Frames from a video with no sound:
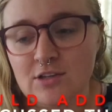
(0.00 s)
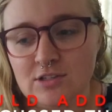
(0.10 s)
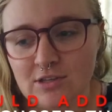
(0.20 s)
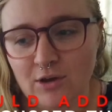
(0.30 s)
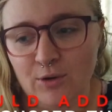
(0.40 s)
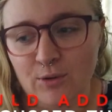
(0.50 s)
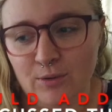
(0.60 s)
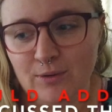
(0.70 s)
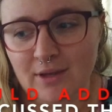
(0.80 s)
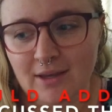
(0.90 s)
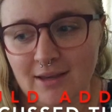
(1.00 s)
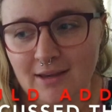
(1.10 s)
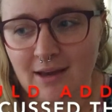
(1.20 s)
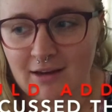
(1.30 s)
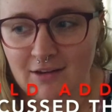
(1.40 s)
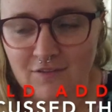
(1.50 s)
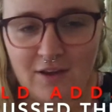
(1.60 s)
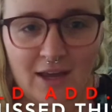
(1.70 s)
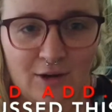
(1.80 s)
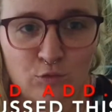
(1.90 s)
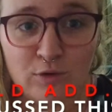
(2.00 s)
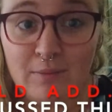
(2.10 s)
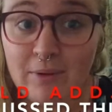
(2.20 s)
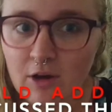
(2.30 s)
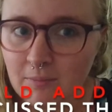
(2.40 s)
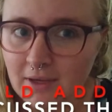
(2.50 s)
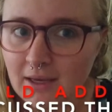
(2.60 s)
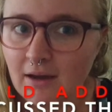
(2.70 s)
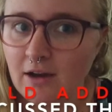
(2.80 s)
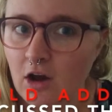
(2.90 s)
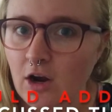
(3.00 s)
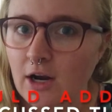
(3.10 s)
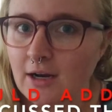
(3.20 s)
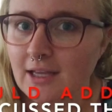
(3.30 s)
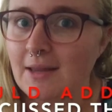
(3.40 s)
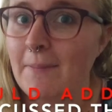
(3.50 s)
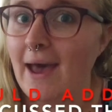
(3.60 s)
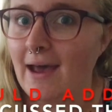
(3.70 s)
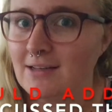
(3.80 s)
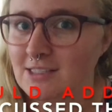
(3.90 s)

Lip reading: so he kind of had rebuilt me a car in the past.